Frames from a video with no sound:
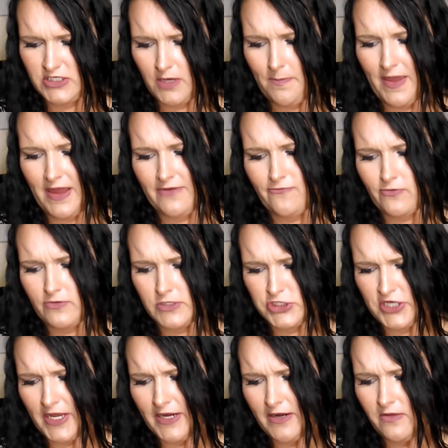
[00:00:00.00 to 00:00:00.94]
I paid for the
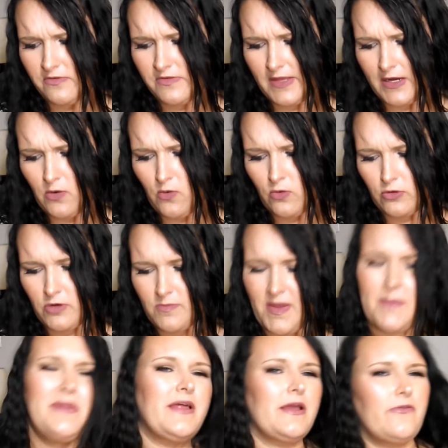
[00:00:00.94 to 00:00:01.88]
shadows that I ordered.
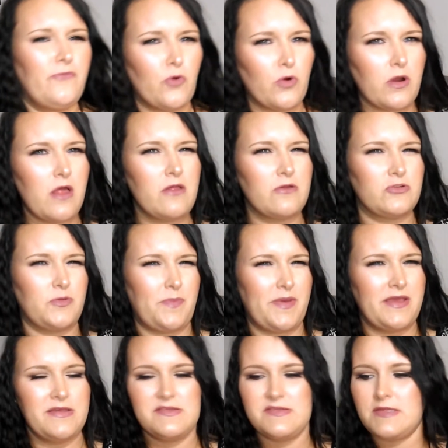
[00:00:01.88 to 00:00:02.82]
Maybe like $4 a
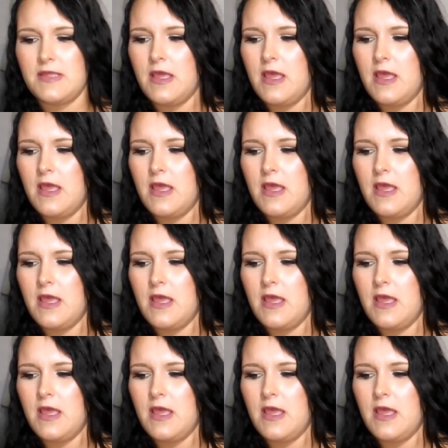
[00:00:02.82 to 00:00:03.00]
piece.